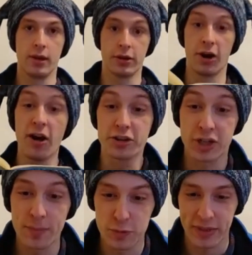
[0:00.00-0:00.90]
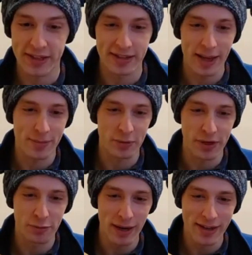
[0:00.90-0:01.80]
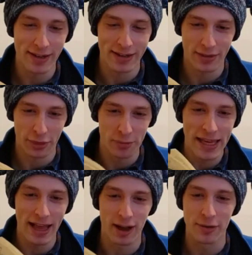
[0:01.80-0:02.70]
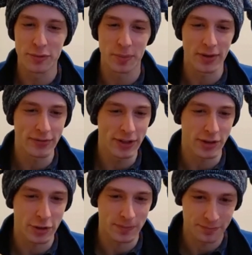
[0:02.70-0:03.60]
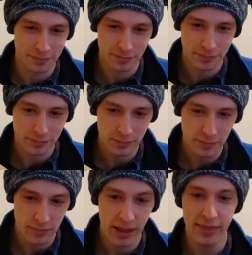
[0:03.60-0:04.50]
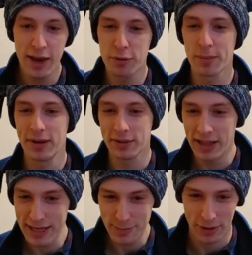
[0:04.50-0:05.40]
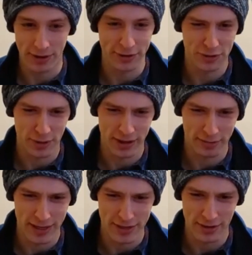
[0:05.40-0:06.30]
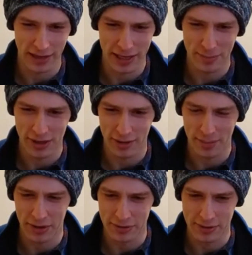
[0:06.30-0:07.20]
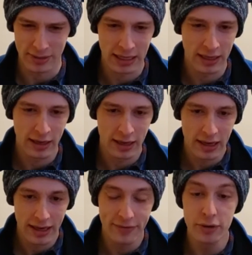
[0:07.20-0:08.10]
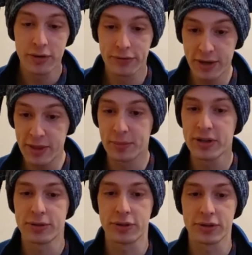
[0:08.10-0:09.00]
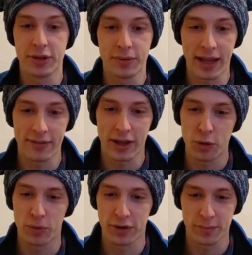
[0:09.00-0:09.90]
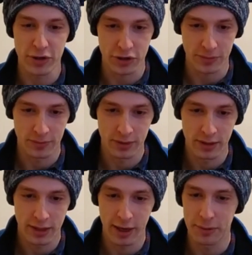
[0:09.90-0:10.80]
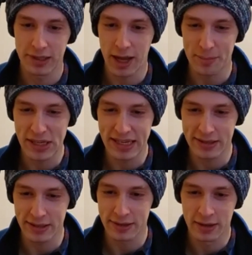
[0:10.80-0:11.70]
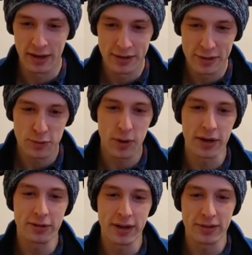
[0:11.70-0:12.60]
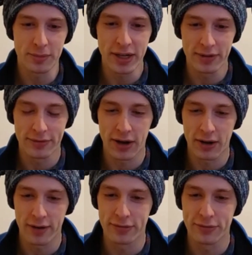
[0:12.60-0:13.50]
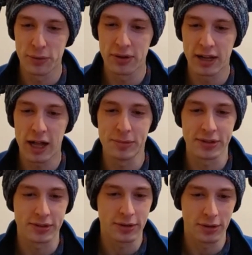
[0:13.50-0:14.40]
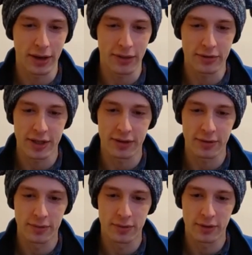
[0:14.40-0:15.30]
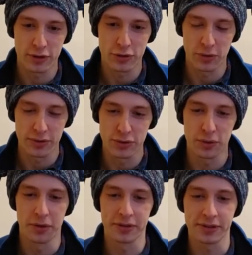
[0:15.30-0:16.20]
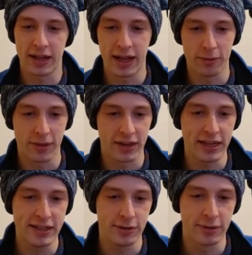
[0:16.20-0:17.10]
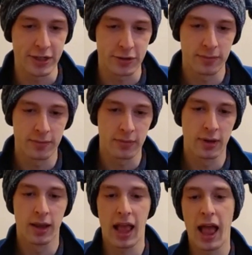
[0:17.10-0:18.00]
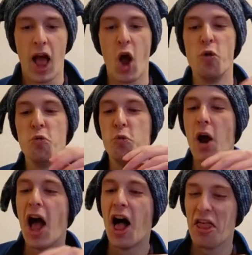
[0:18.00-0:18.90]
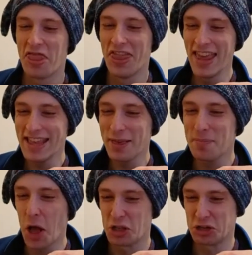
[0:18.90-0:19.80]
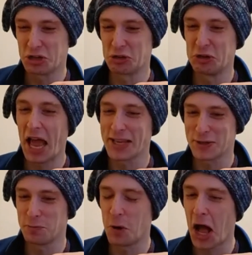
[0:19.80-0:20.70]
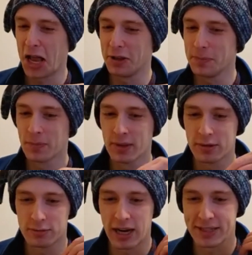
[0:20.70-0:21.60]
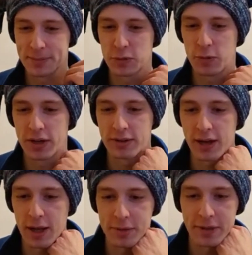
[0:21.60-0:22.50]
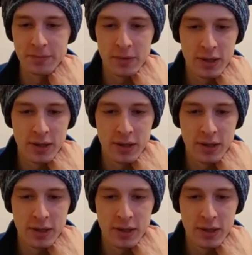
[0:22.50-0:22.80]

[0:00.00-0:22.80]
Your heart jumps with excitement when you recognize 3 elves from your village. They were among the last party to try to reach the land beyond the mountains. If you could free the prisoners, you would have help with your mission. It will not be easy. Squatting around a meager fire are 4 goblins cooking their dinner. Their short swords lie within easy reach. Well, this bunch should last a while, rasps one goblin.